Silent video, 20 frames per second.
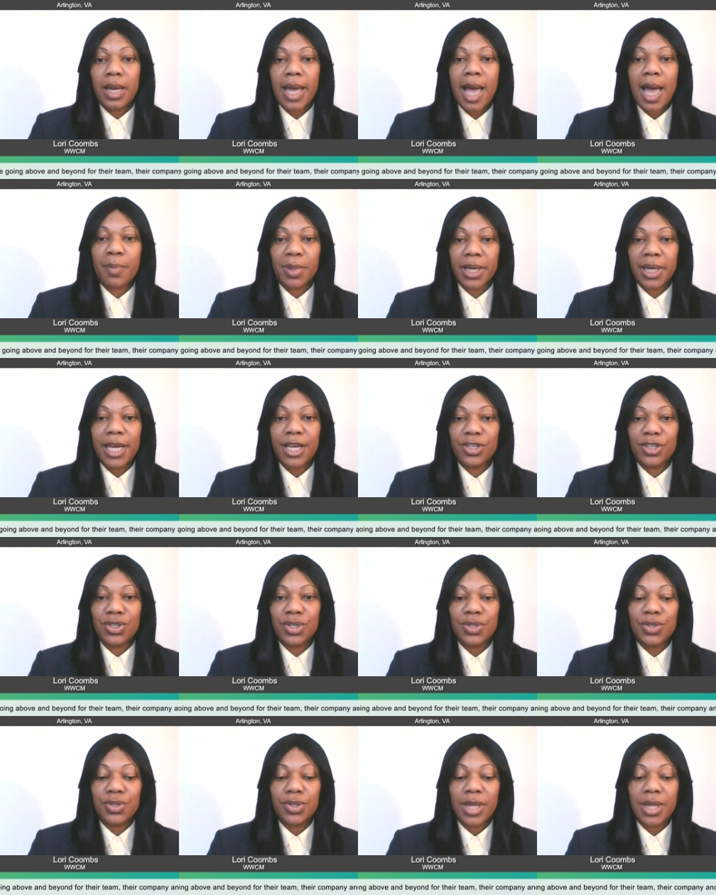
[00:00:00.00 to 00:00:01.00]

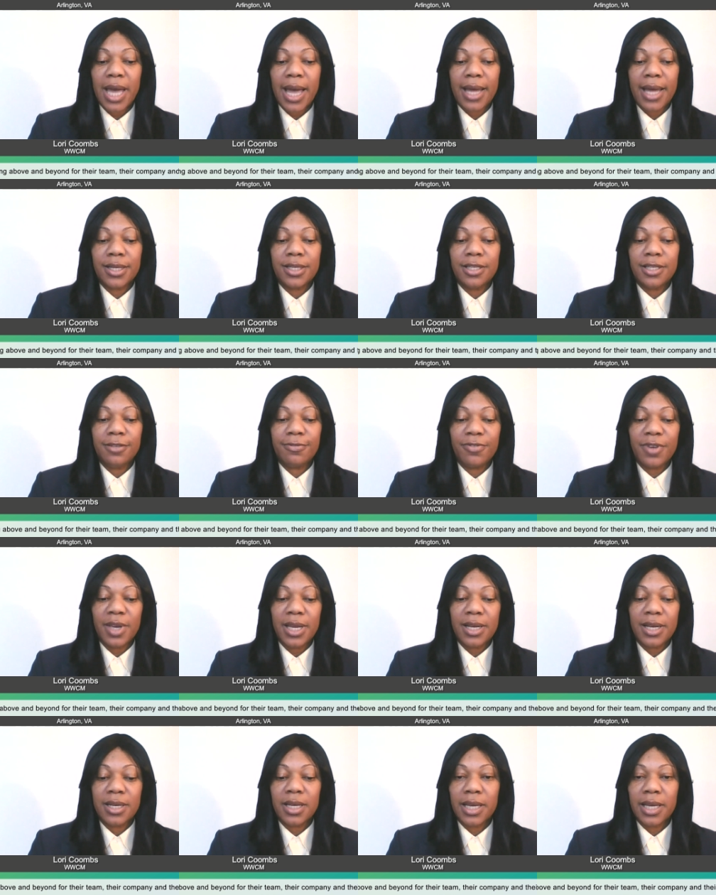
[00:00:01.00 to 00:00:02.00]
applications that
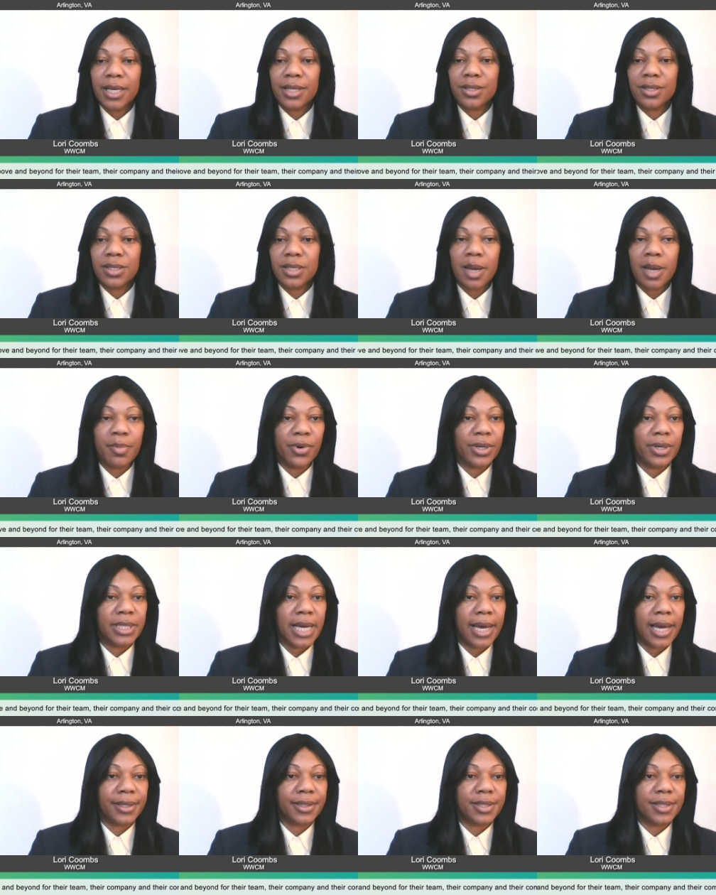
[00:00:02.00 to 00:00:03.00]
defend against cyber
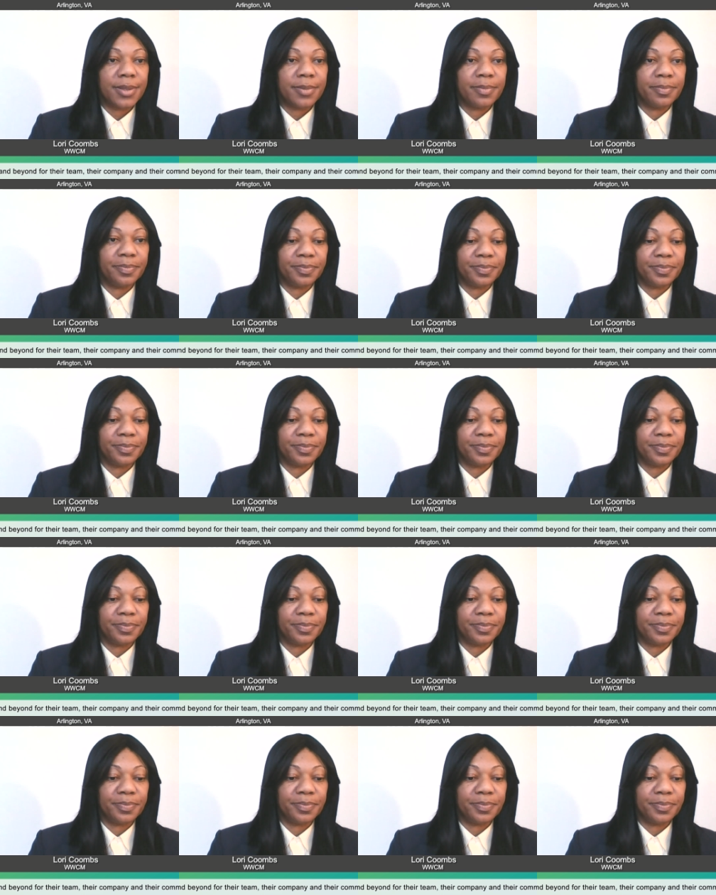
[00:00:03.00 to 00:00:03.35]
attacks.